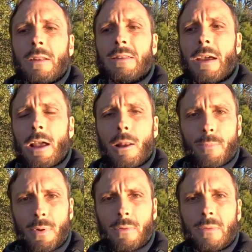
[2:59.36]
the
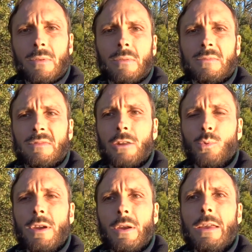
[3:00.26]
help that
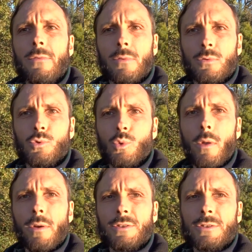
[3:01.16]
we give to
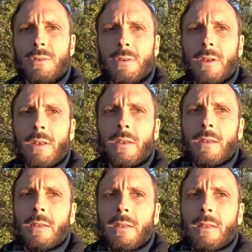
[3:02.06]
others.
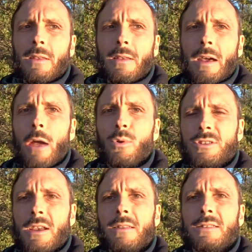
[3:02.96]
I would
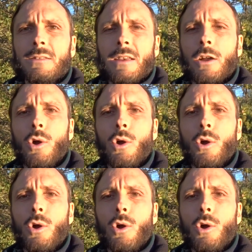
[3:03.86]
say it's a